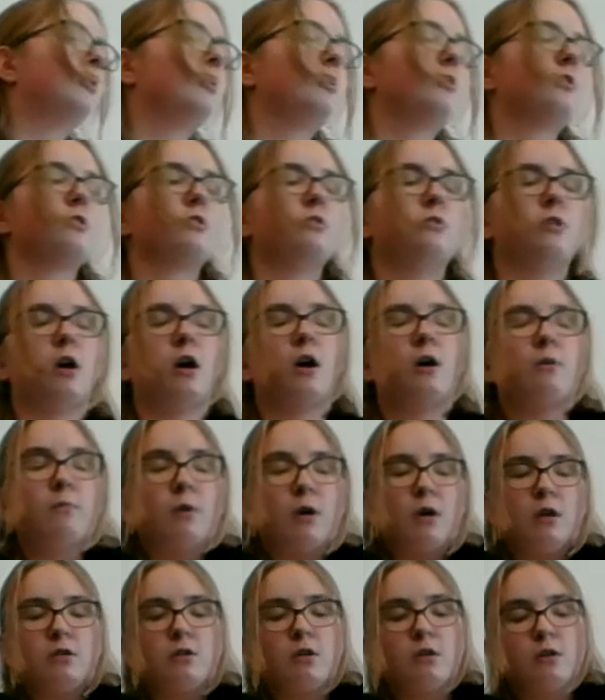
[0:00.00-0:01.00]
It's not
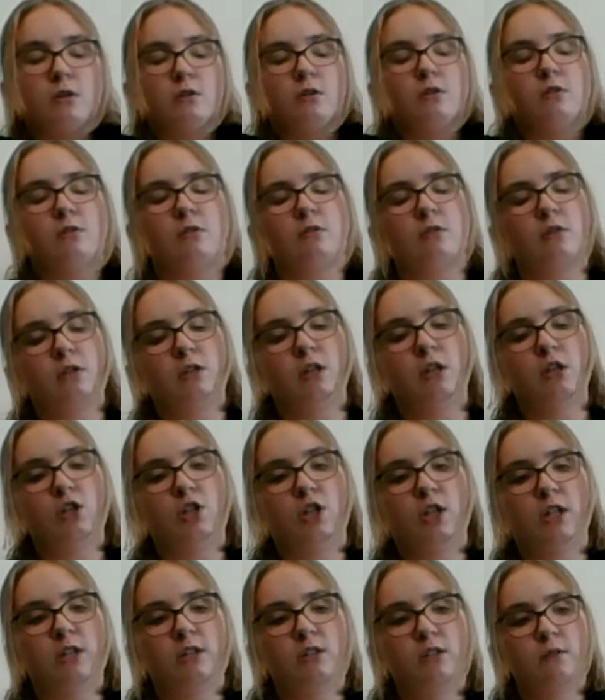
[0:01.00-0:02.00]
my turn to do the
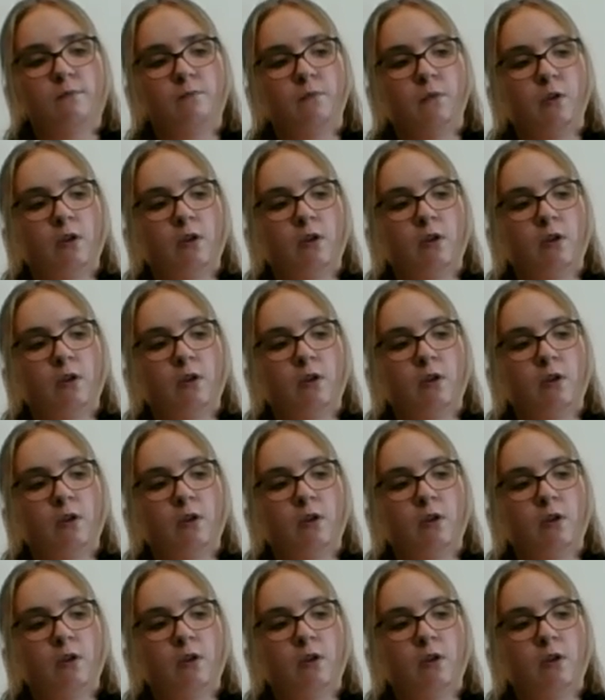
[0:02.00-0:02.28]
dishes.